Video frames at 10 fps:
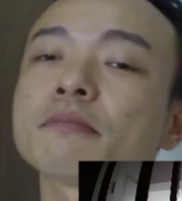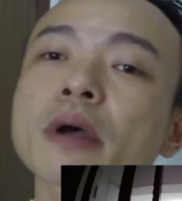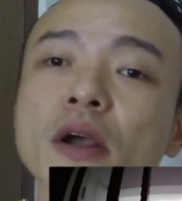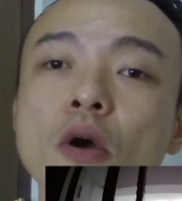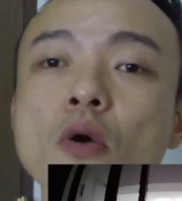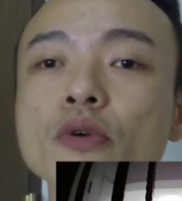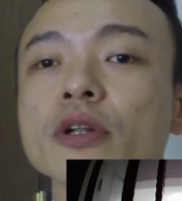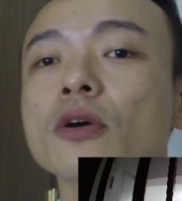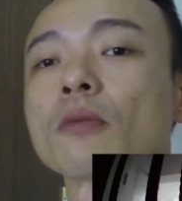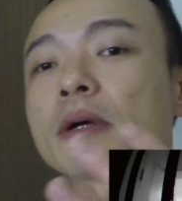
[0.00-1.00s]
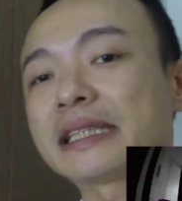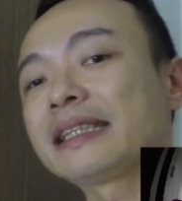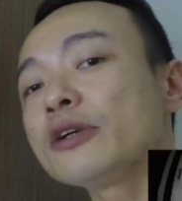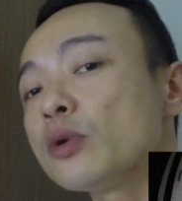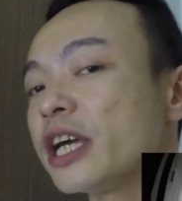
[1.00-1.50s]
in my corridor, but
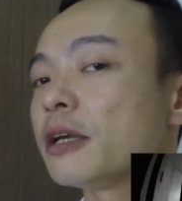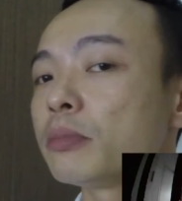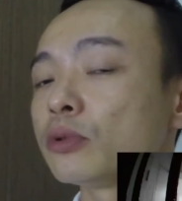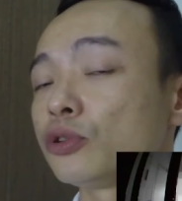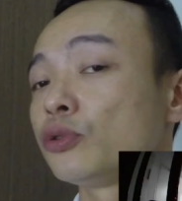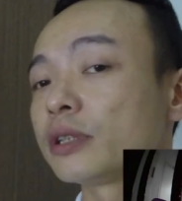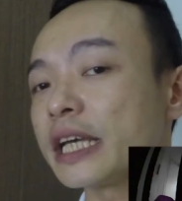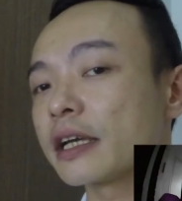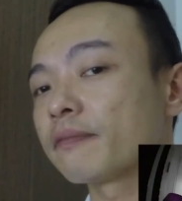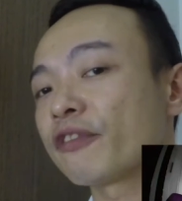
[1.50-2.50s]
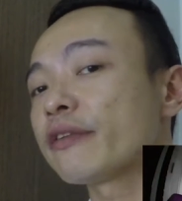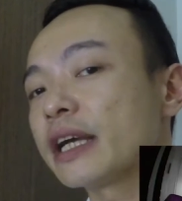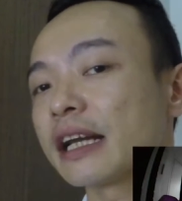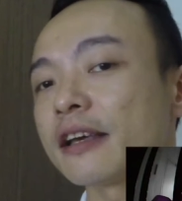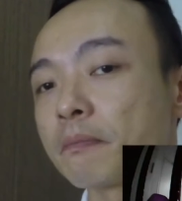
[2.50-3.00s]
still able to take a very
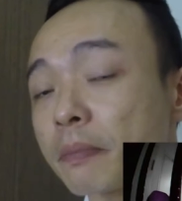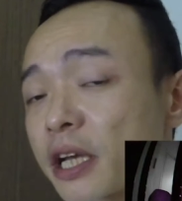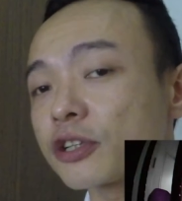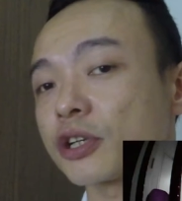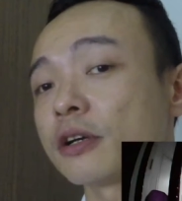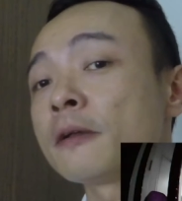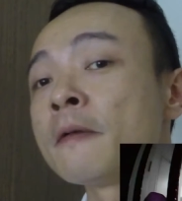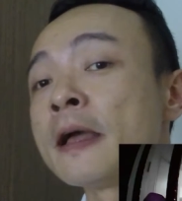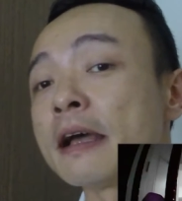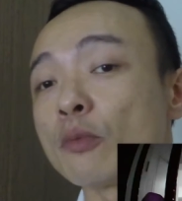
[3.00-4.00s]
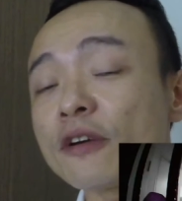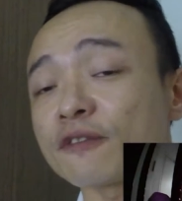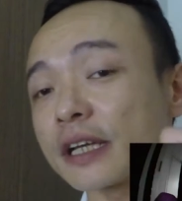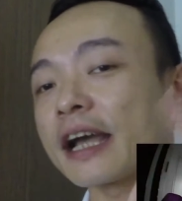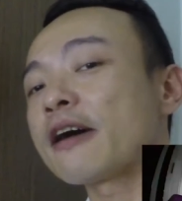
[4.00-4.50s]
clear picture with
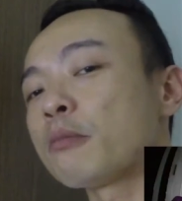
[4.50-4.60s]
the help